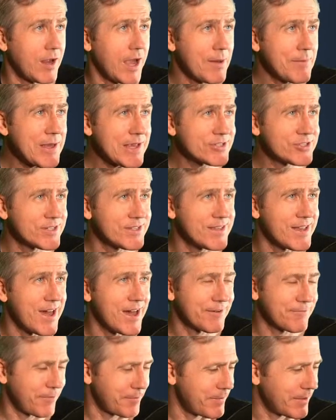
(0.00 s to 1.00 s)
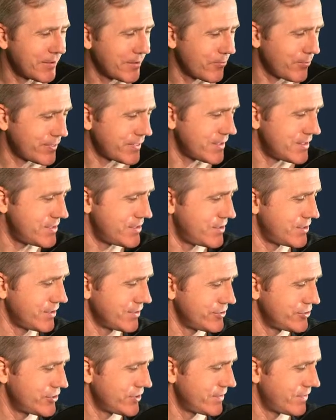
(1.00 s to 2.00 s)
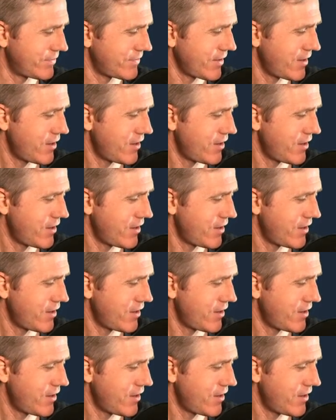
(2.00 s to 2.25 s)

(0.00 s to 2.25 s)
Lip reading: I'm actually not familiar with the Dungeons